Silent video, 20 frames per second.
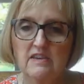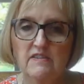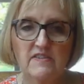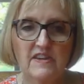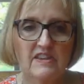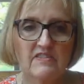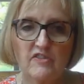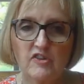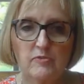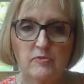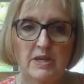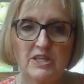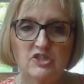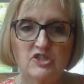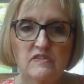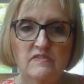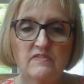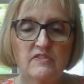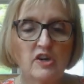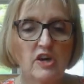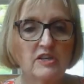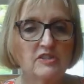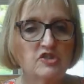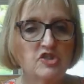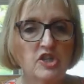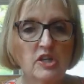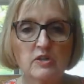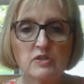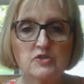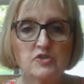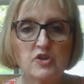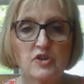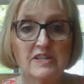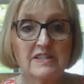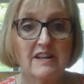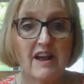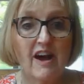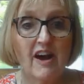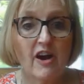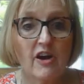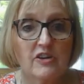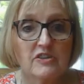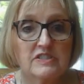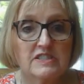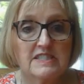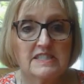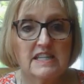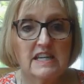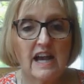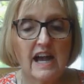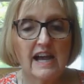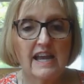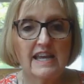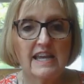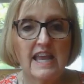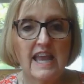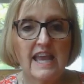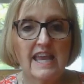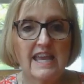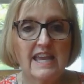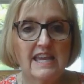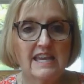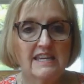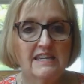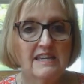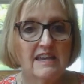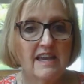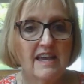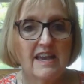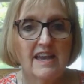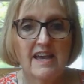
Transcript: faith formation for our children, RCIA,